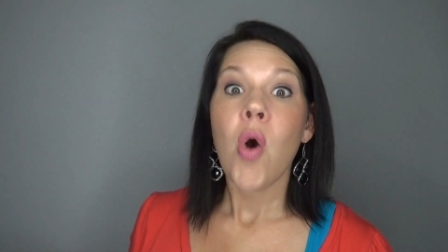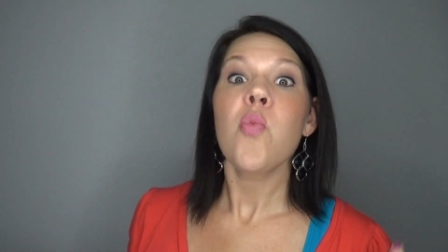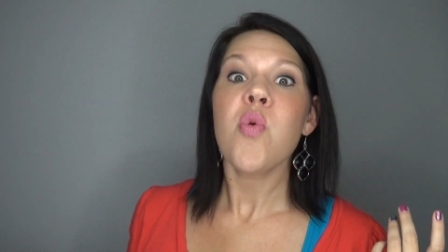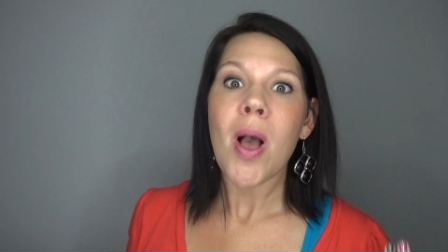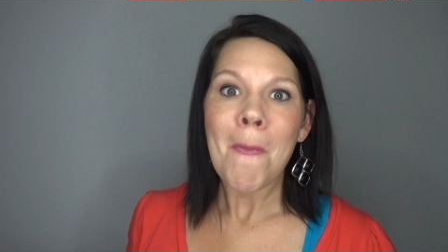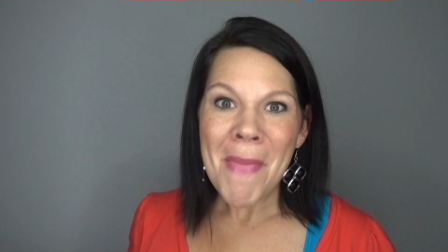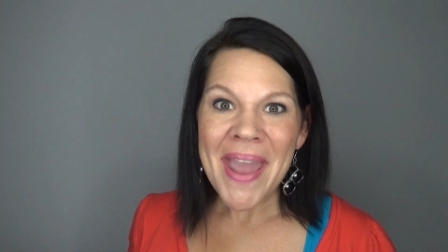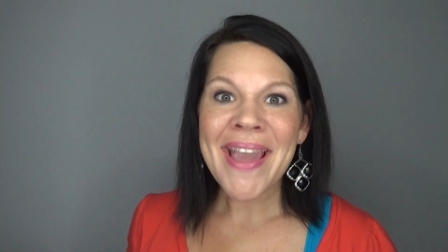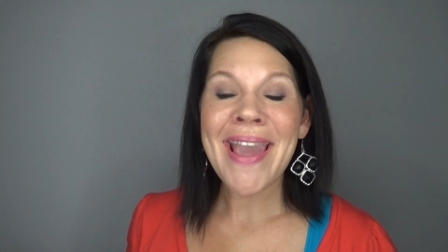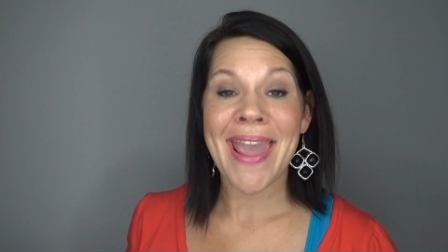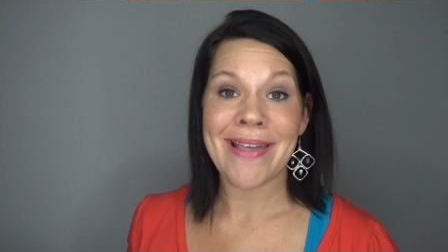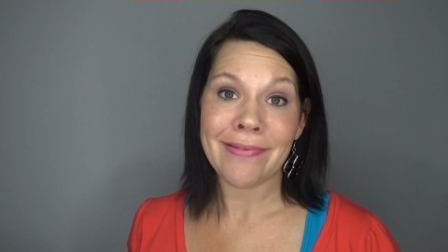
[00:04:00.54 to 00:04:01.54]
Well,
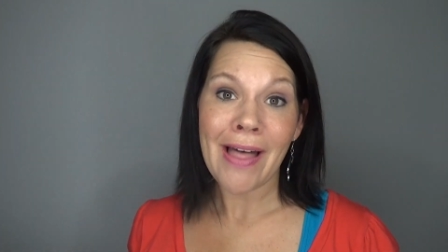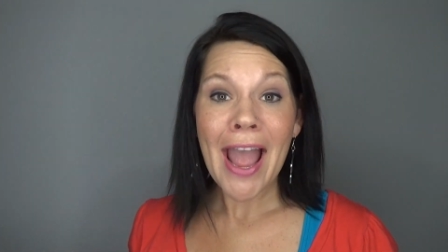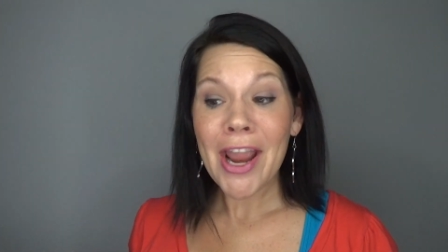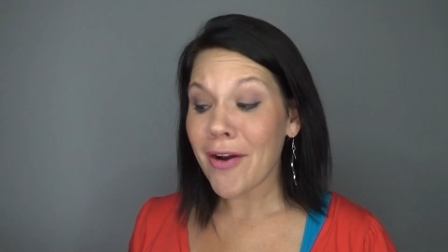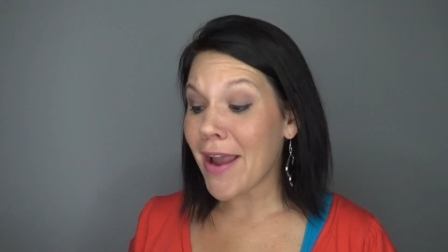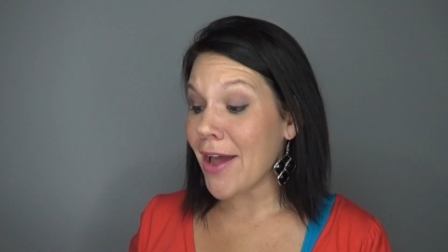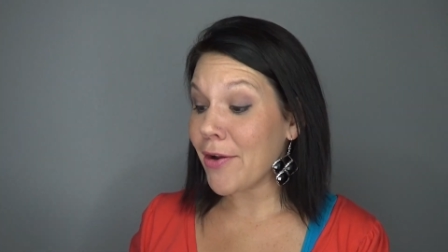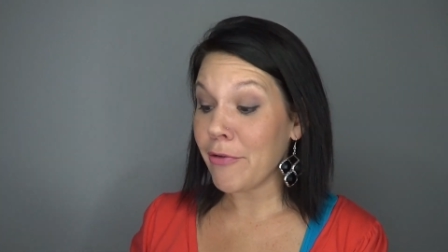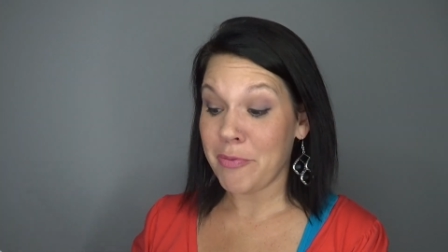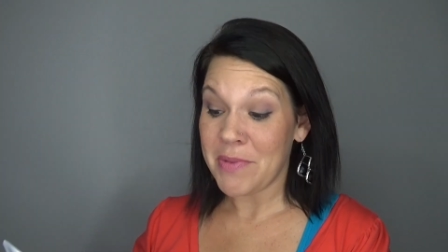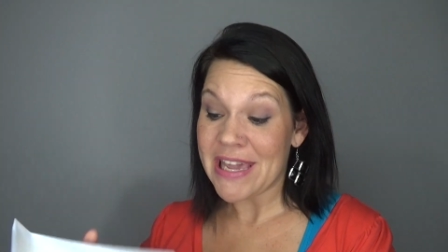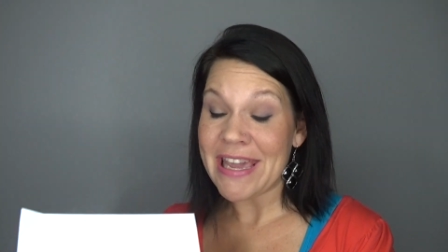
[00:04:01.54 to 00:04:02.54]
make a liar out
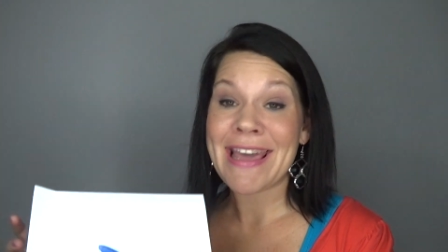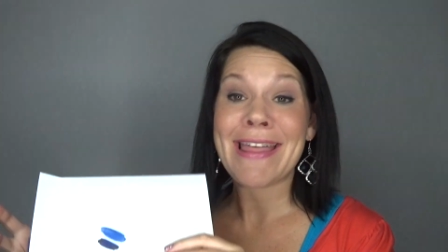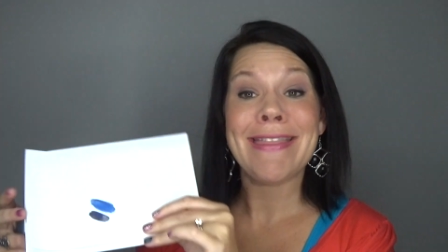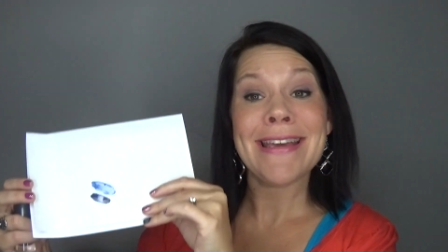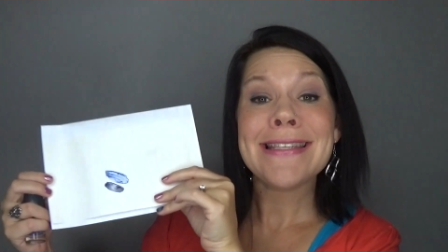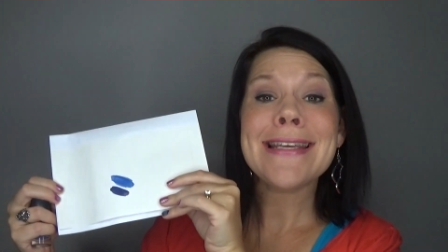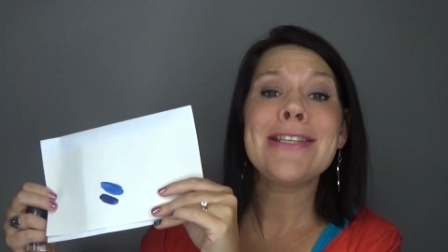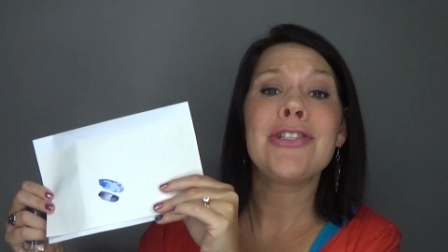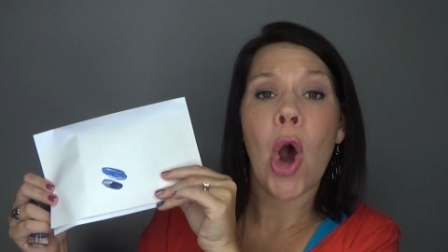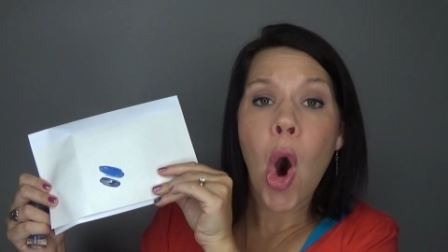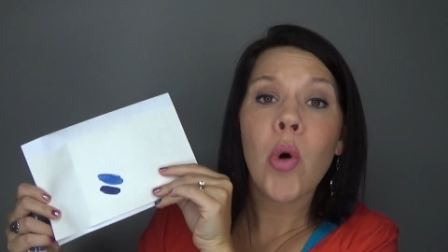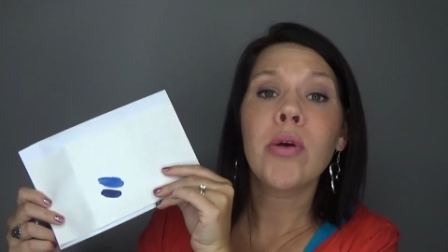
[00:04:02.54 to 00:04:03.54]
of me. This is
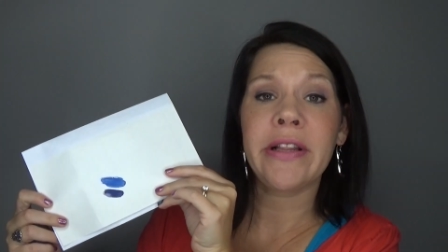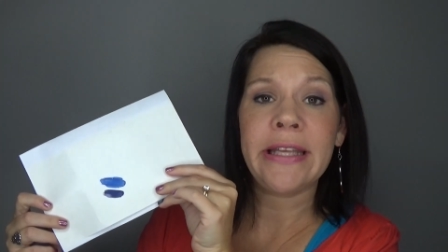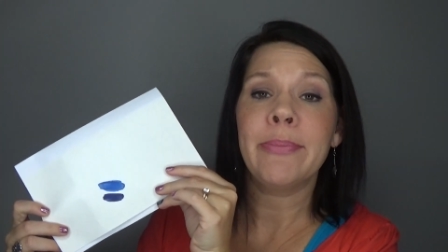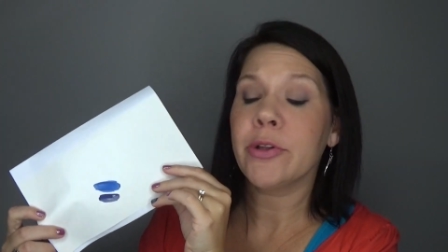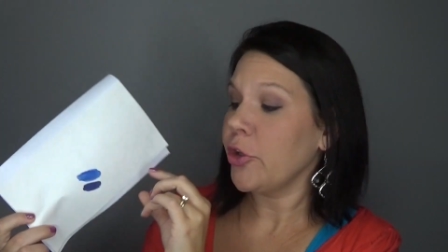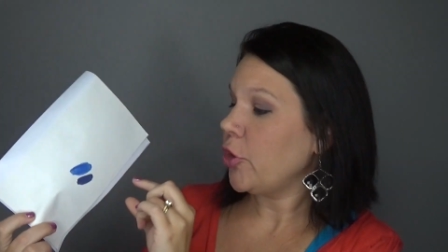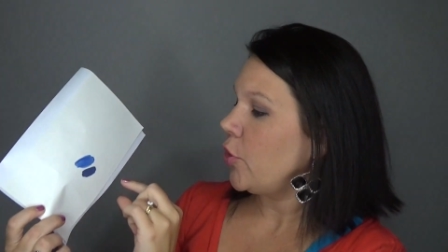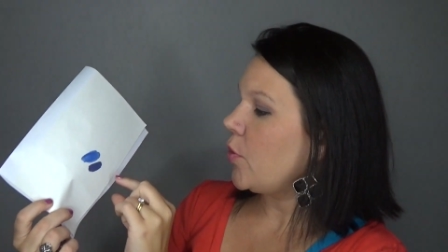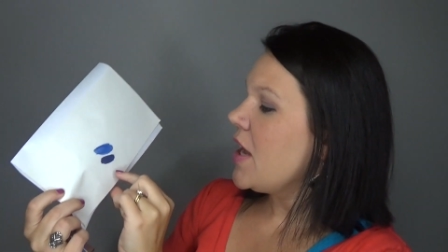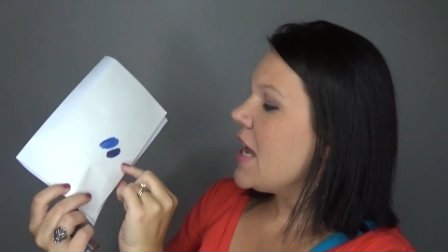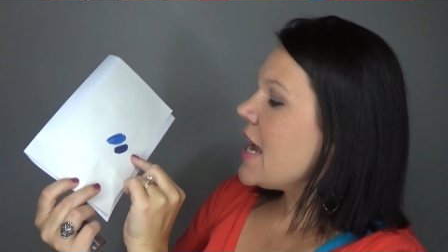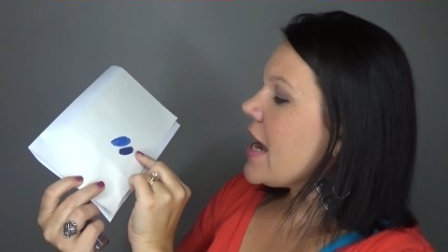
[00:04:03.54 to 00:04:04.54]
totally blue.
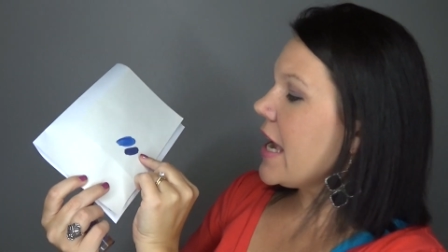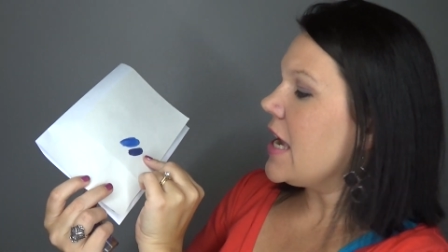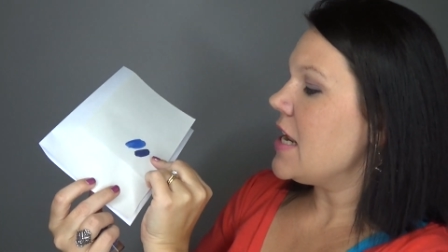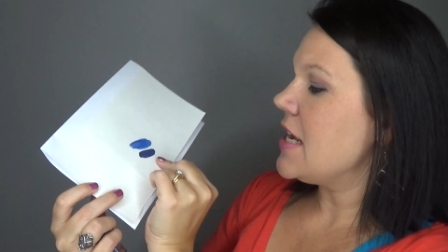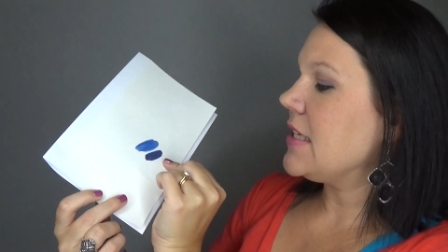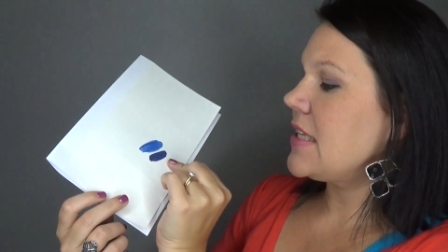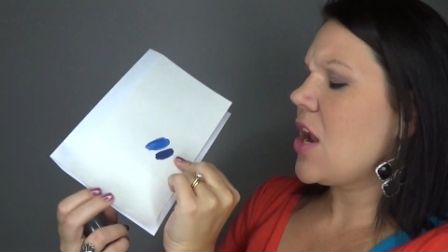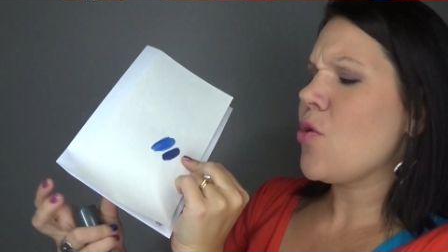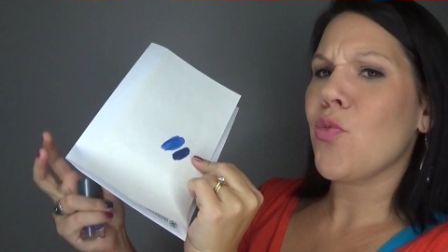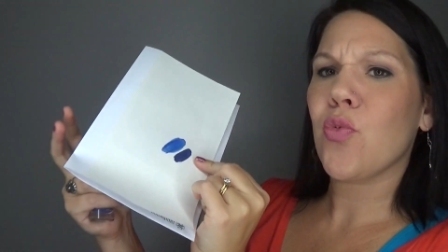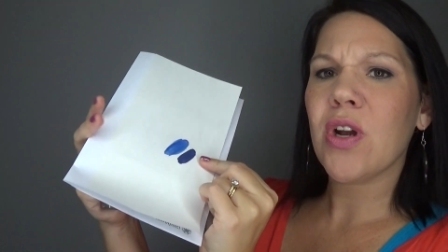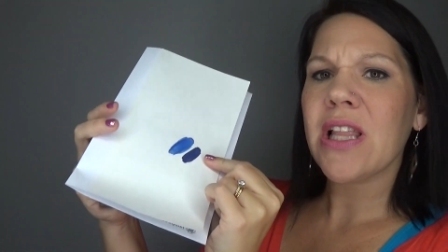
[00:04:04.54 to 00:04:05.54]
It is a
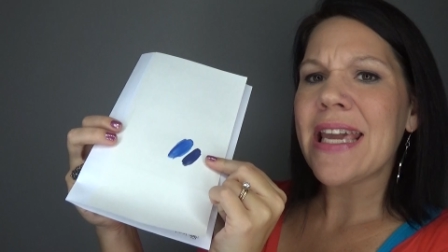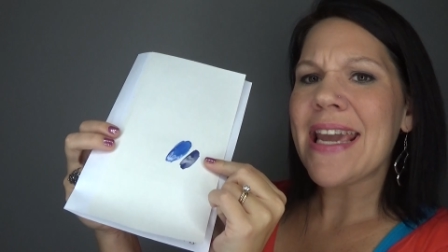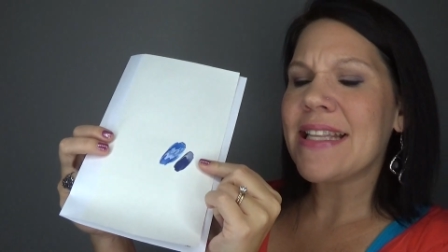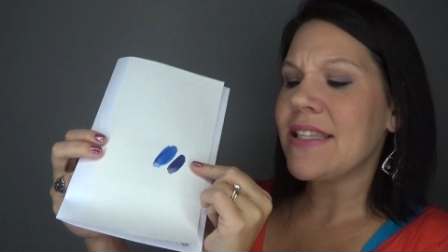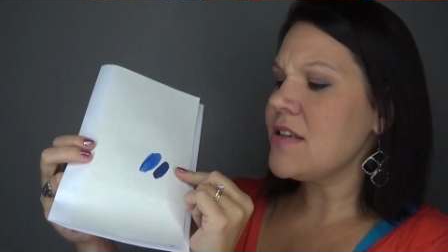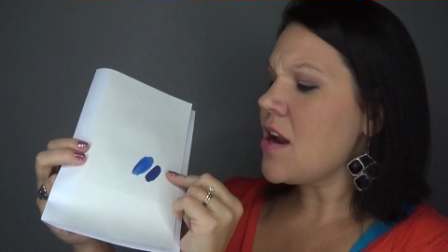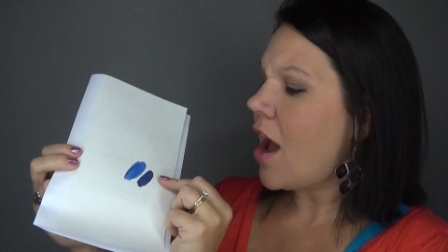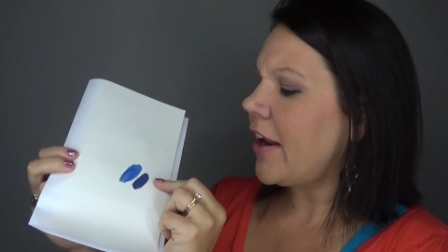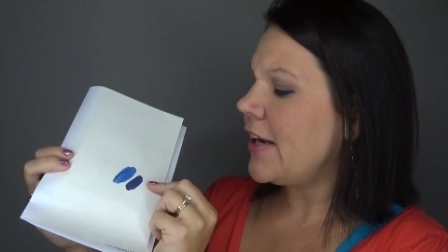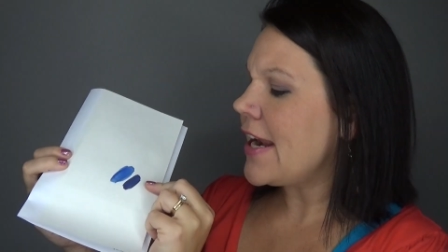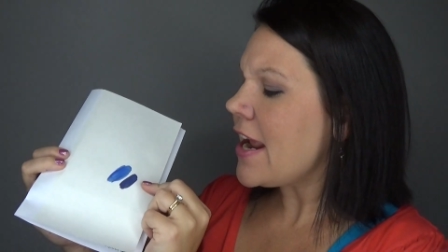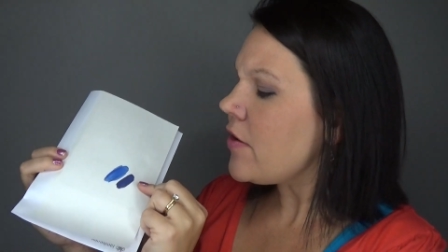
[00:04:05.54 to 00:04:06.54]
really, it's not
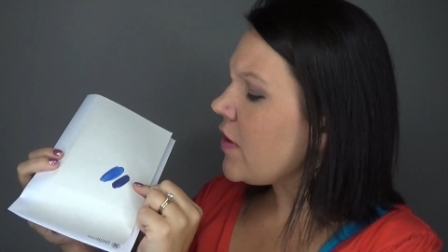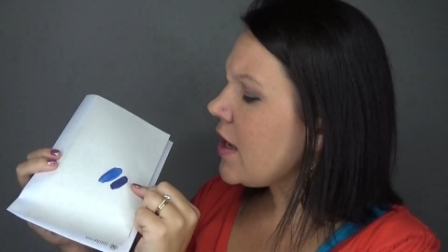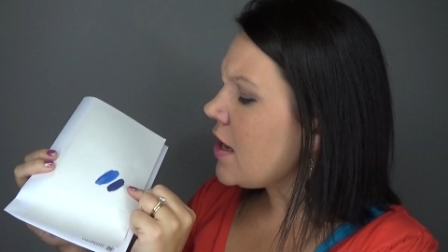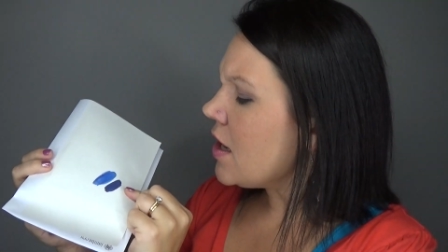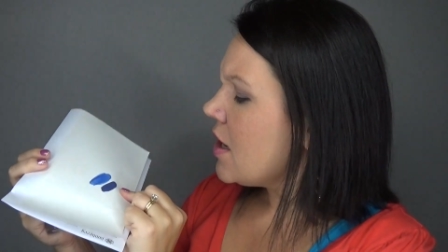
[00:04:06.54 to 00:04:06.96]
a navy.